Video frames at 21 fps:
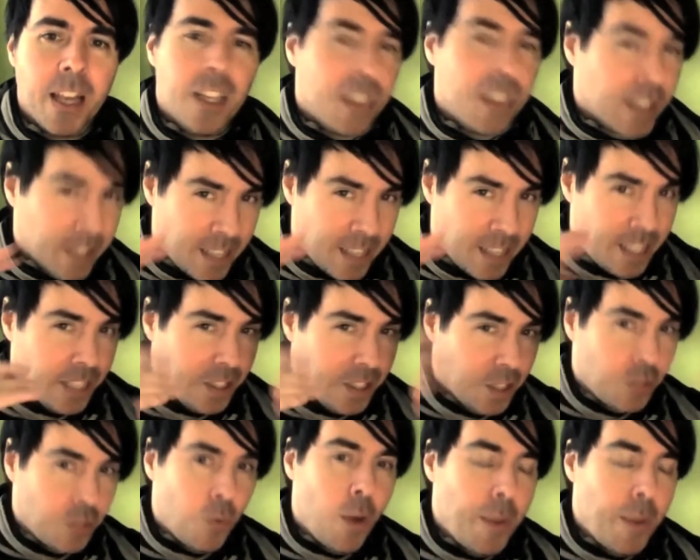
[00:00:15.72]
This is
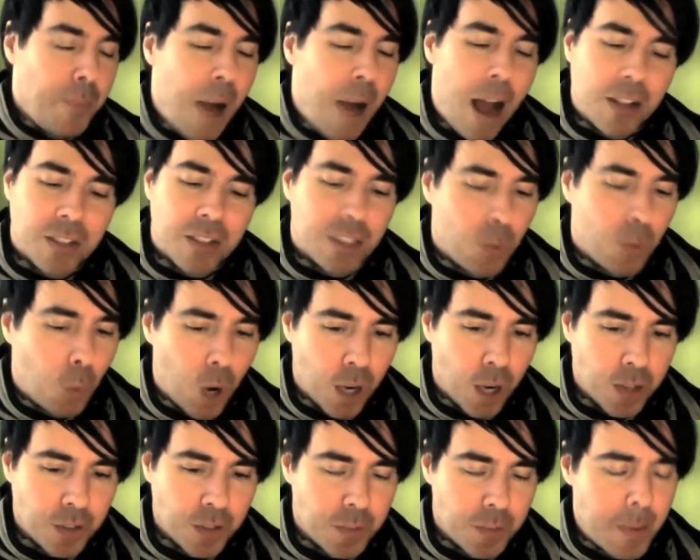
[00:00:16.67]
the way boxing
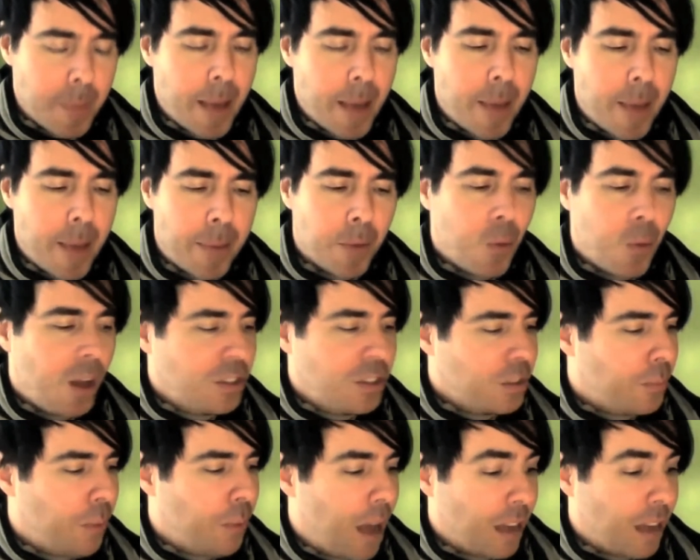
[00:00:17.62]
works. Maybe I've been watching
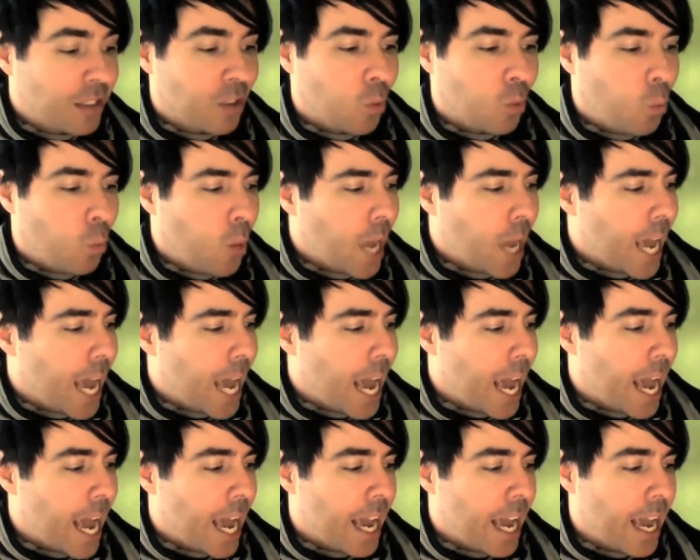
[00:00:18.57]
boxing
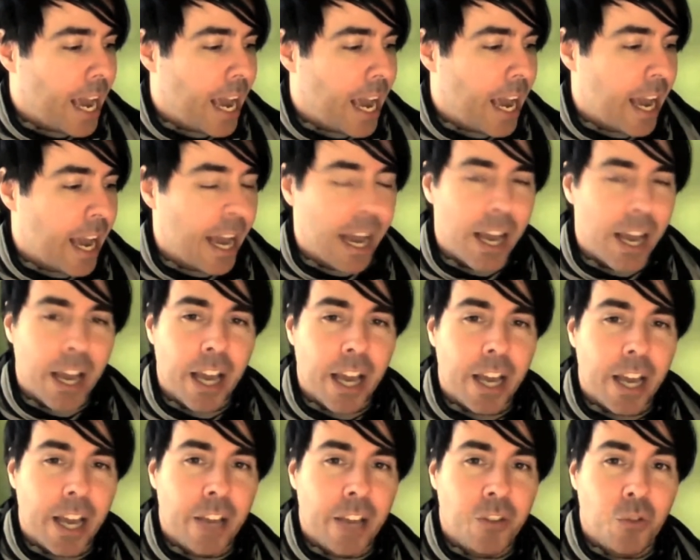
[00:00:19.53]

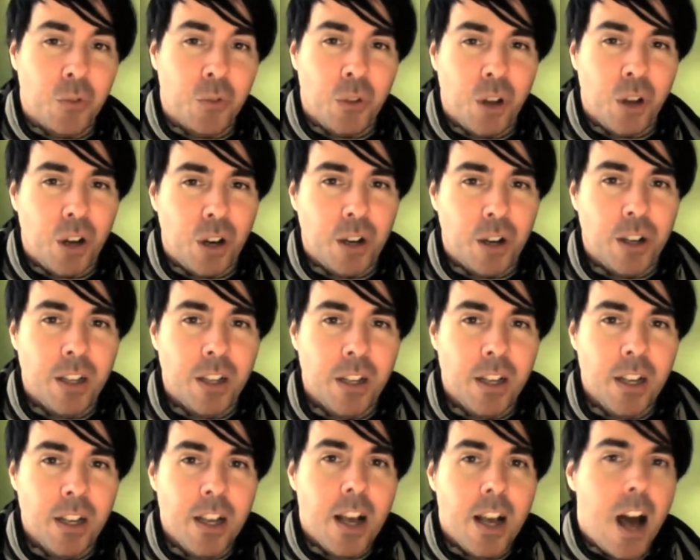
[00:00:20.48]
way too long.
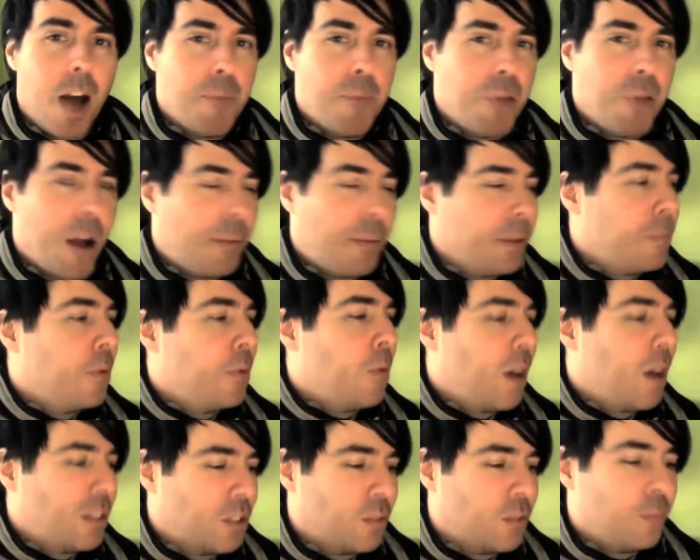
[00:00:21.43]
I've probably been
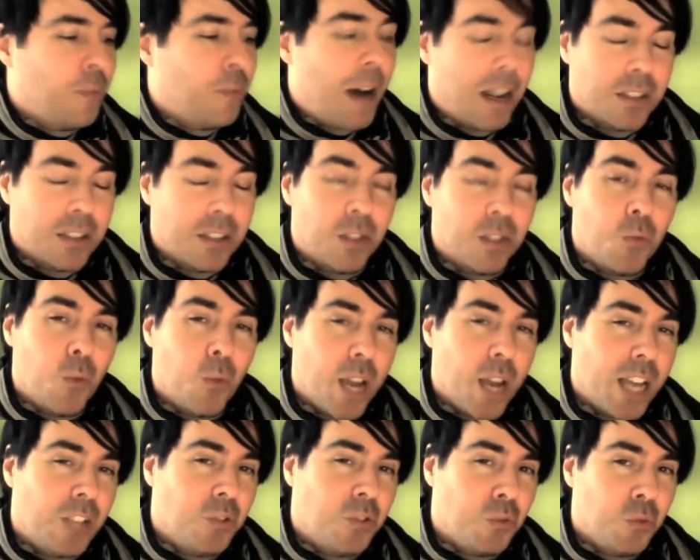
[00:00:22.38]
watching boxing way
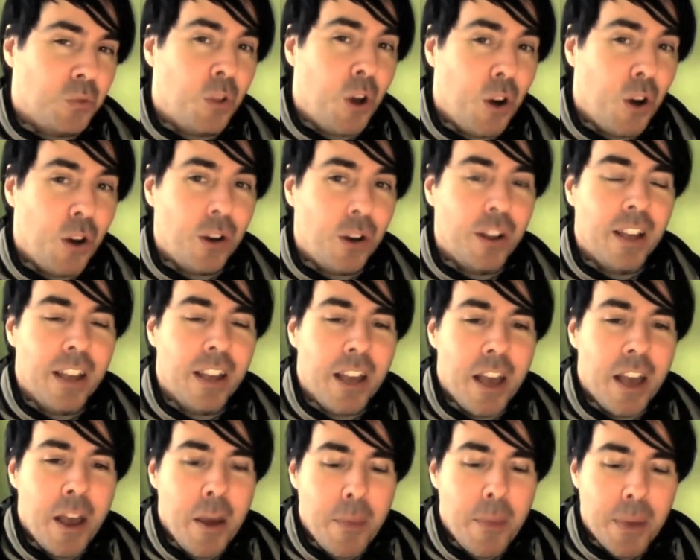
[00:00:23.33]
too long
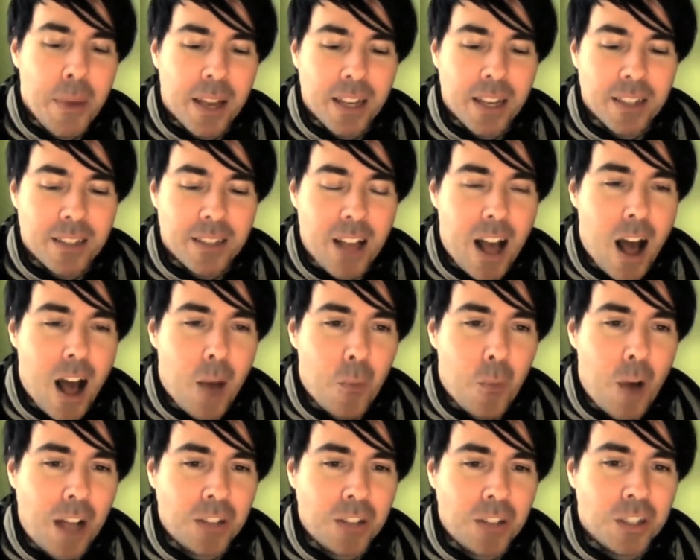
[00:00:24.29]
because I'm
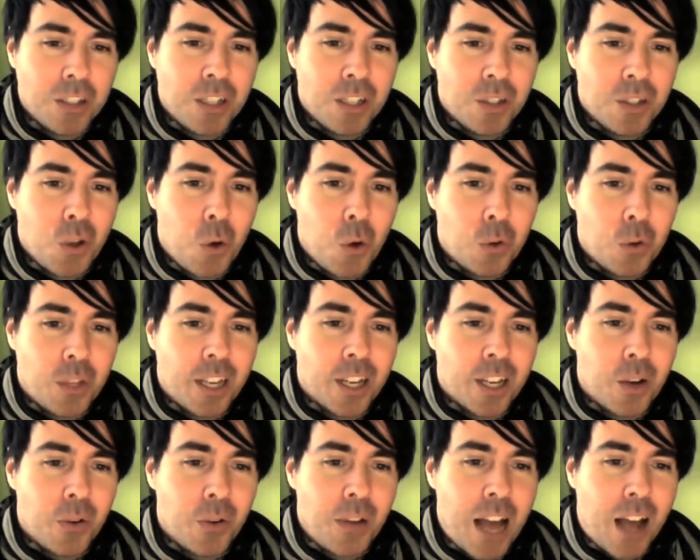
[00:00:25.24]
watching this whole thing
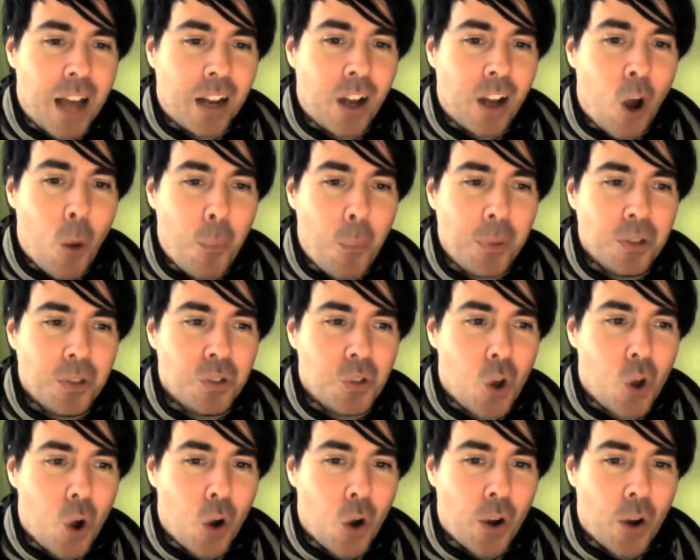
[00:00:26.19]
go down. Open
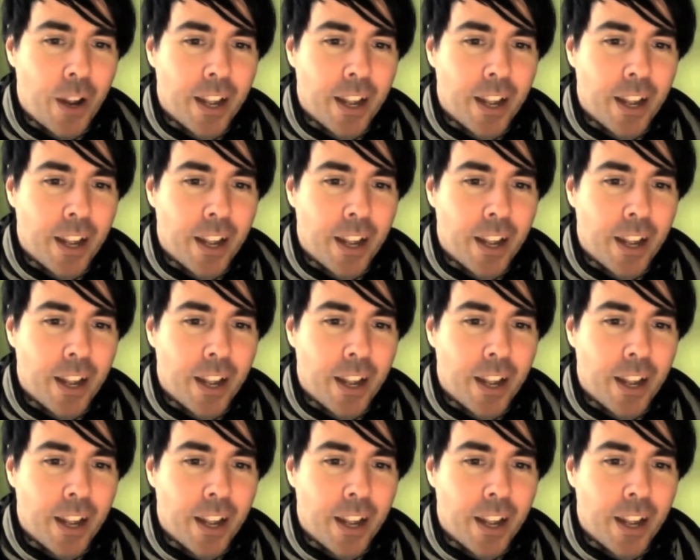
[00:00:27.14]
scoring.